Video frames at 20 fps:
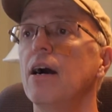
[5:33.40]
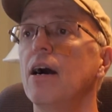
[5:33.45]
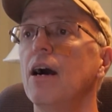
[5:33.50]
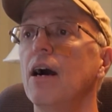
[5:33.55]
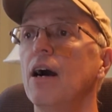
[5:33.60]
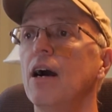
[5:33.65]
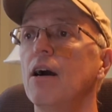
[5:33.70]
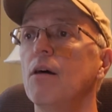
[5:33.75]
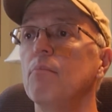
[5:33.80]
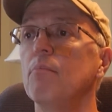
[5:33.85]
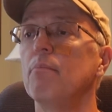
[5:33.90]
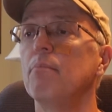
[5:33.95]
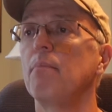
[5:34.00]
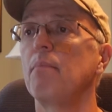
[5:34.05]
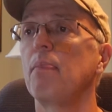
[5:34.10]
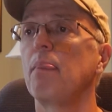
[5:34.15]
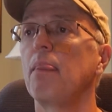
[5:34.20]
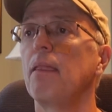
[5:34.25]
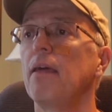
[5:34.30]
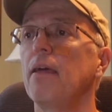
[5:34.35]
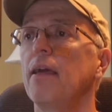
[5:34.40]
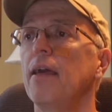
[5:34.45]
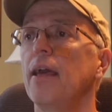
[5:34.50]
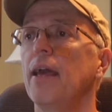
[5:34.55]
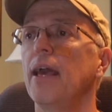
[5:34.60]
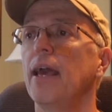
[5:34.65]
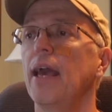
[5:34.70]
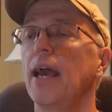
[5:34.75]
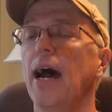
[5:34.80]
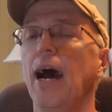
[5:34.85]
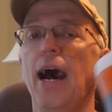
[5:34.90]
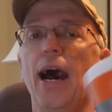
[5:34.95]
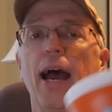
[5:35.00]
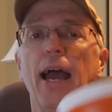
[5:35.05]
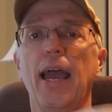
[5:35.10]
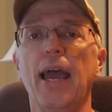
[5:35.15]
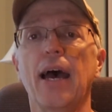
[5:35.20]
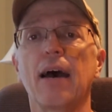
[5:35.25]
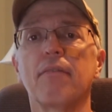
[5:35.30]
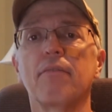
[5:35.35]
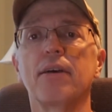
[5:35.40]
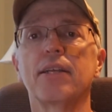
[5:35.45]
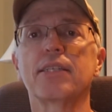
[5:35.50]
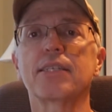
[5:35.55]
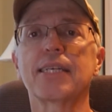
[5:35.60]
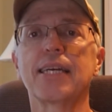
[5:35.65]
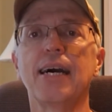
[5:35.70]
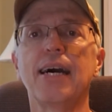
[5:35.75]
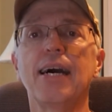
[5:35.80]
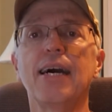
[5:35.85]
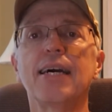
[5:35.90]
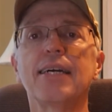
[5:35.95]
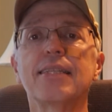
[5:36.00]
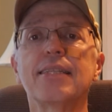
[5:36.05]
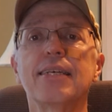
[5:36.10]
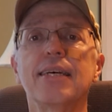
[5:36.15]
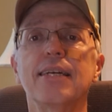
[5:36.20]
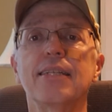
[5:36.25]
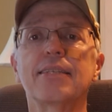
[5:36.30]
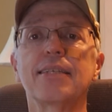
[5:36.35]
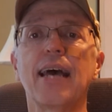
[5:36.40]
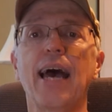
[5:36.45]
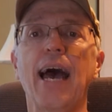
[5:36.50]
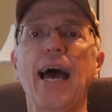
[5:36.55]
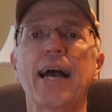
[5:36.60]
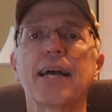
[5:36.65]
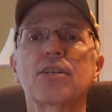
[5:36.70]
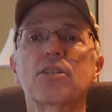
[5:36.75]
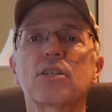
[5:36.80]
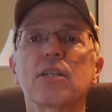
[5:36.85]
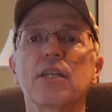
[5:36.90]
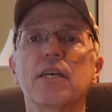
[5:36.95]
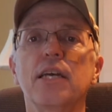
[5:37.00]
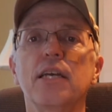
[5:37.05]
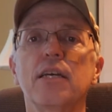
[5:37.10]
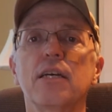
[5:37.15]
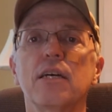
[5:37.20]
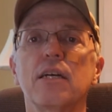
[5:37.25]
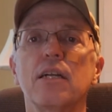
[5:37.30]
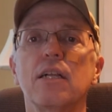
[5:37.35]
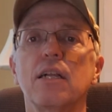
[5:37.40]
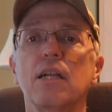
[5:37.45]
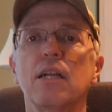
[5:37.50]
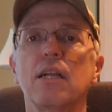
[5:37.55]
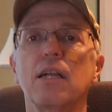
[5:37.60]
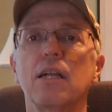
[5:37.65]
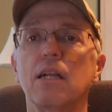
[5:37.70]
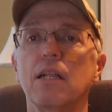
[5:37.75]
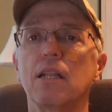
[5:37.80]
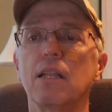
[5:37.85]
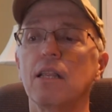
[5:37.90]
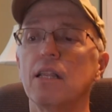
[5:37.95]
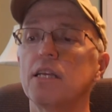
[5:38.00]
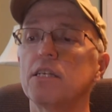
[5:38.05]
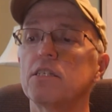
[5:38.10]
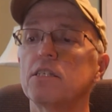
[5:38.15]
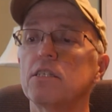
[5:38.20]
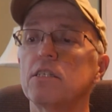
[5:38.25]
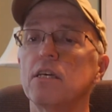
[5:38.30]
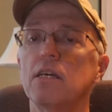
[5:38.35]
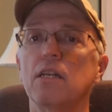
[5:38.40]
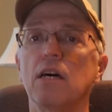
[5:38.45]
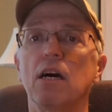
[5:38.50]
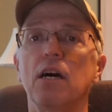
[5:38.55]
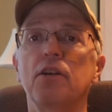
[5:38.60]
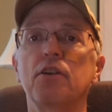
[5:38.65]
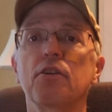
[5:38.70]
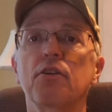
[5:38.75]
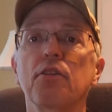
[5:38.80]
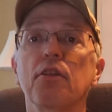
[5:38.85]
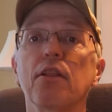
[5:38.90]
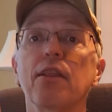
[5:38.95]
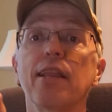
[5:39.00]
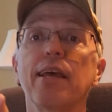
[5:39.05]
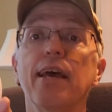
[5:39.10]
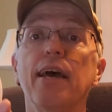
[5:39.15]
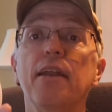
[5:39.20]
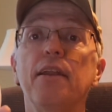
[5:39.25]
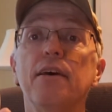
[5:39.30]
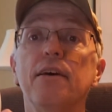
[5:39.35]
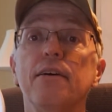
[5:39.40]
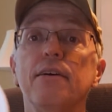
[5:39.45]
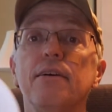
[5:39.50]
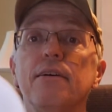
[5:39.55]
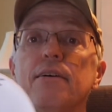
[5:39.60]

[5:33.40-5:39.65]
I have its contents actually listed under the lid.